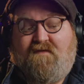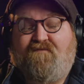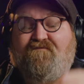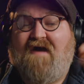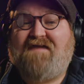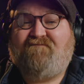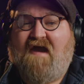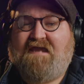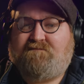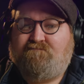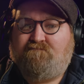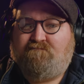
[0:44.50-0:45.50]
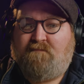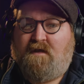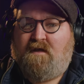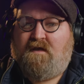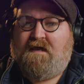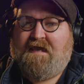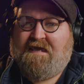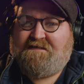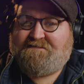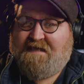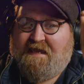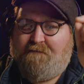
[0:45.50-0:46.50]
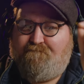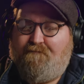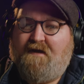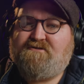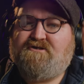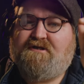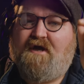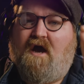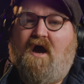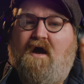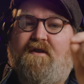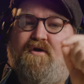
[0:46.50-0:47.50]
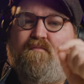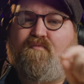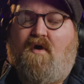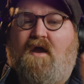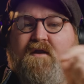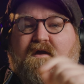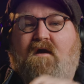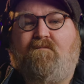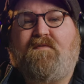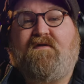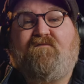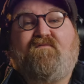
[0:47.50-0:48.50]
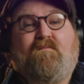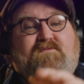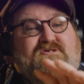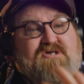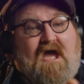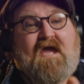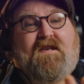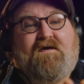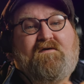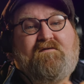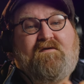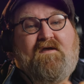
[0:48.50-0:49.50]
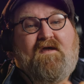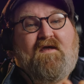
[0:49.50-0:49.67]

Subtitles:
FiFine is a budget audio product company from China